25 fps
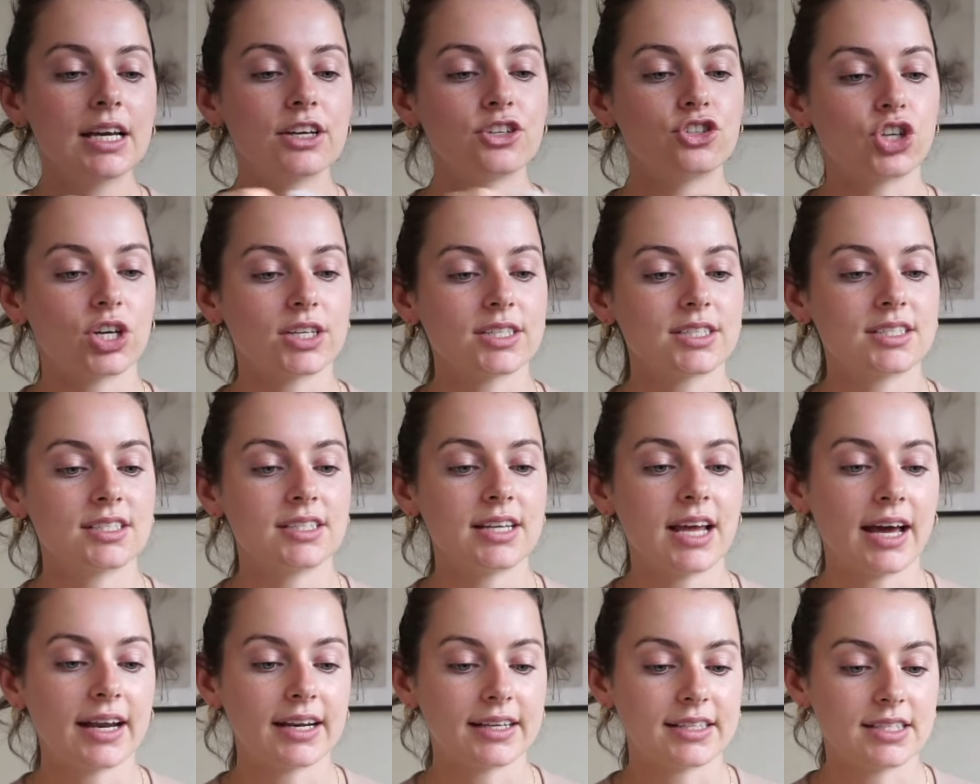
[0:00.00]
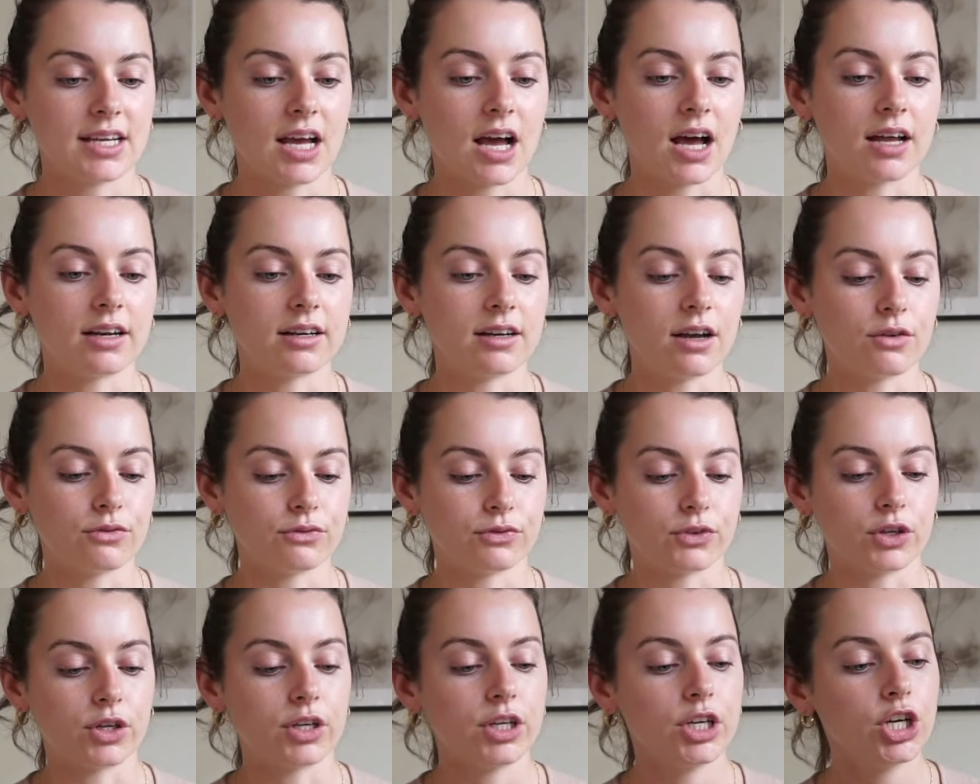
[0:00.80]
Justin had a ton of
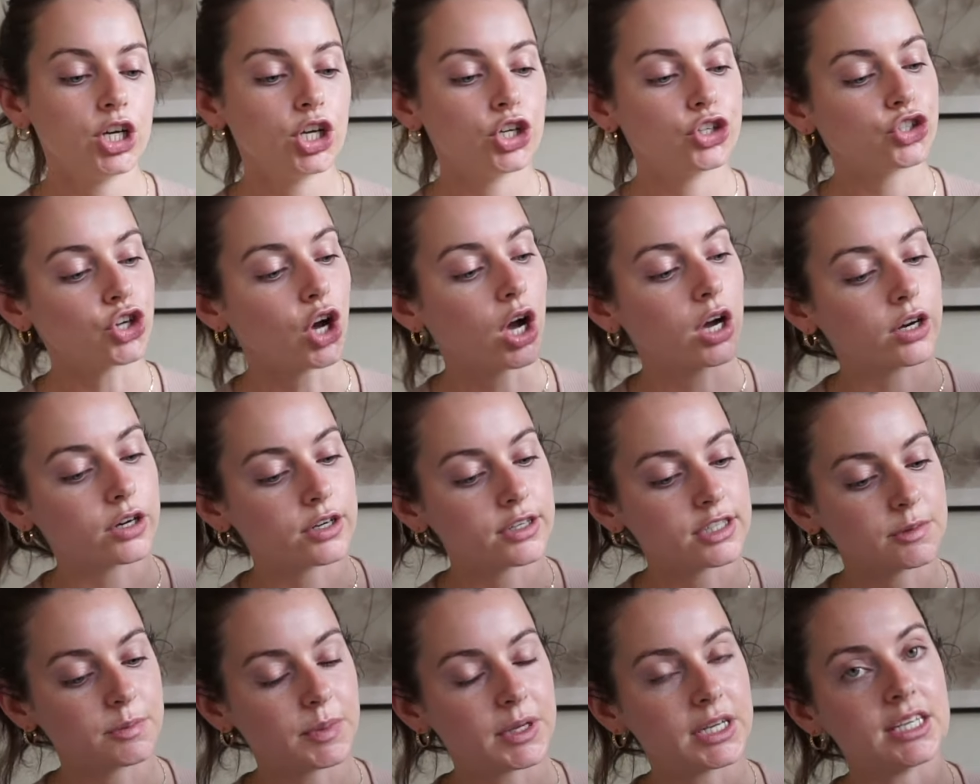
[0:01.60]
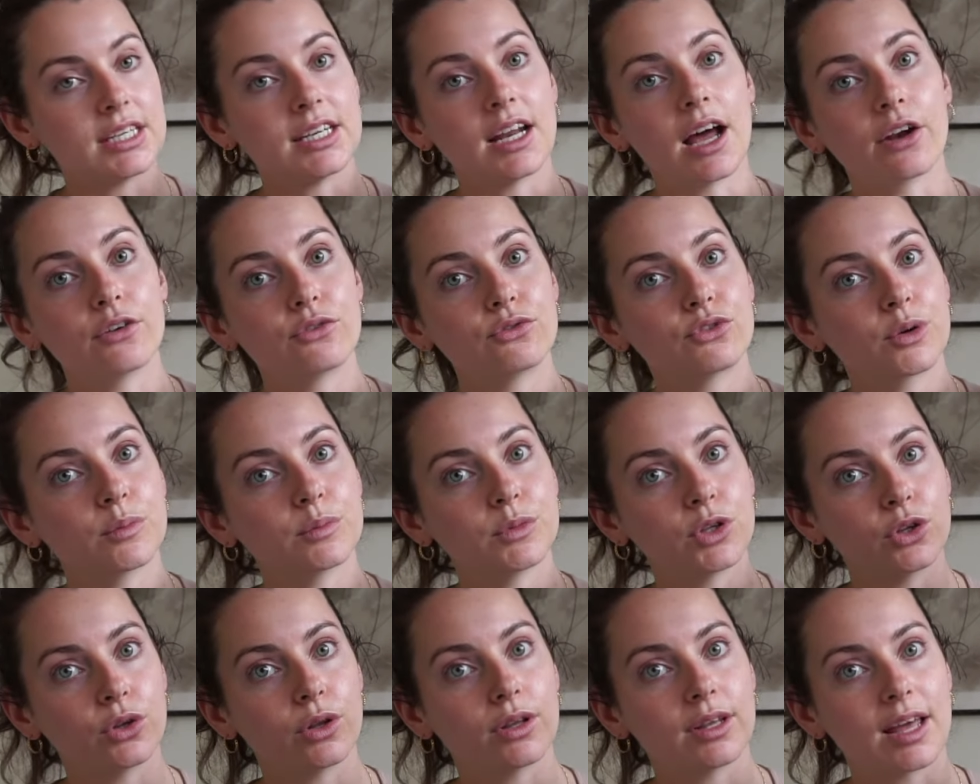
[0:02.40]
joggers, but none from
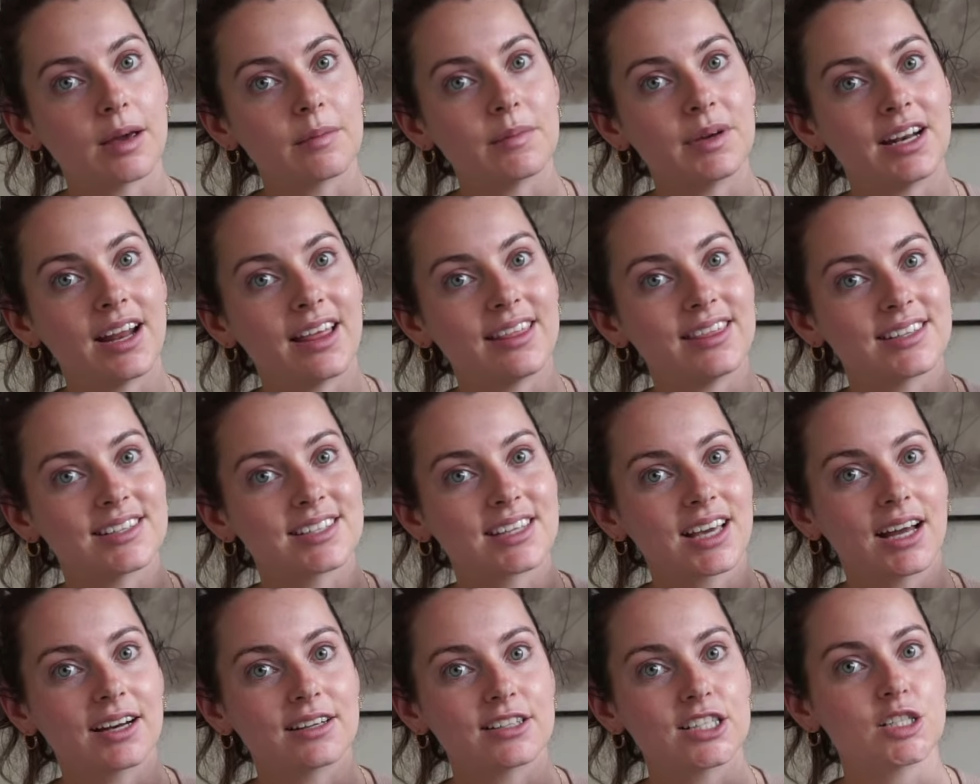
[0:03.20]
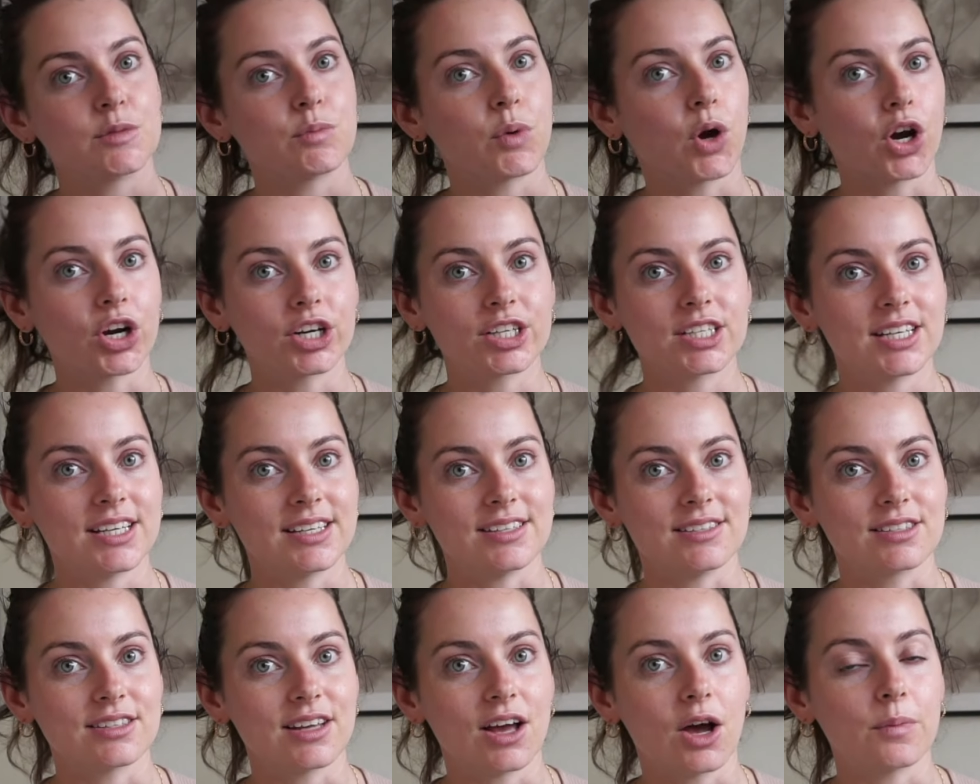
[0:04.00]
Lululemon, and this kind of sparked
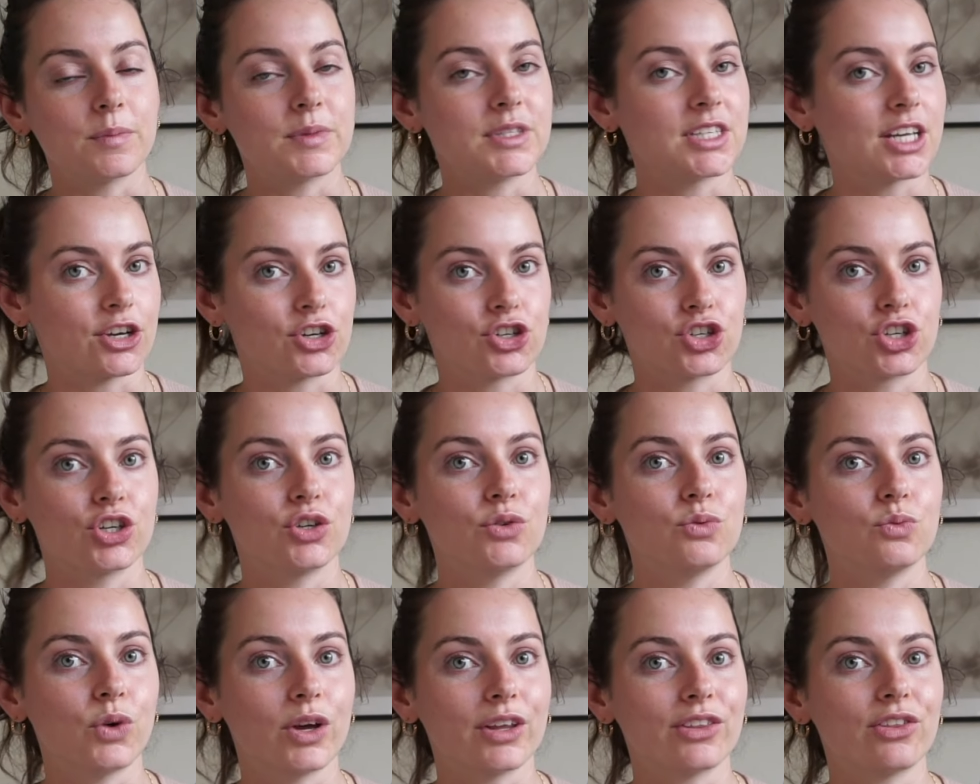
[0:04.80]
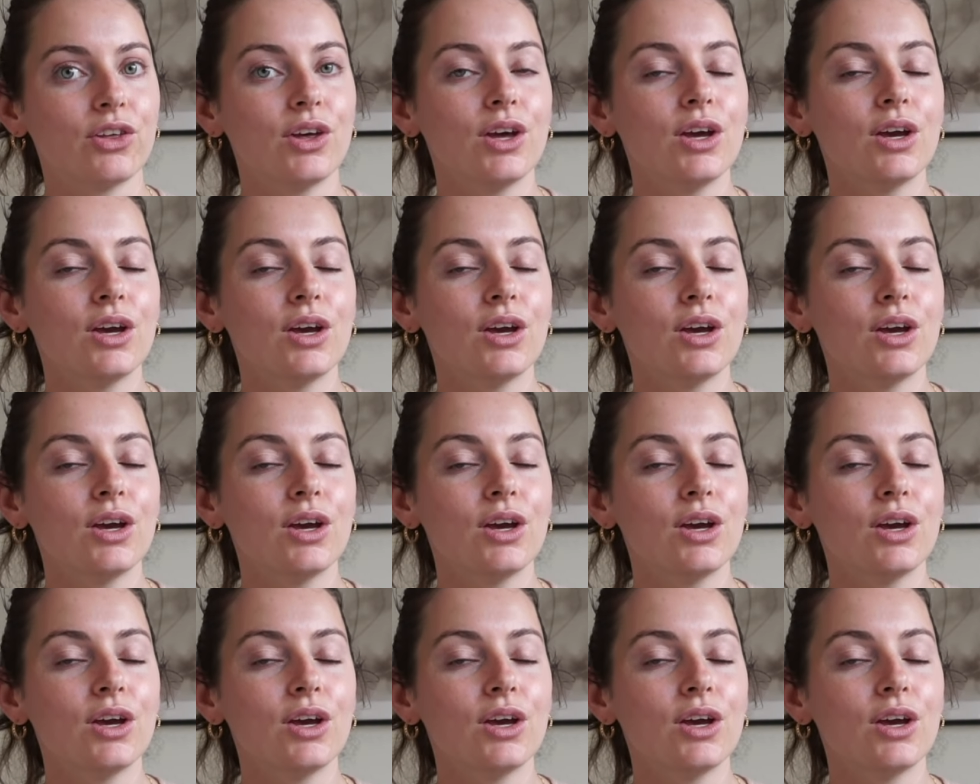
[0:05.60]
his obsession with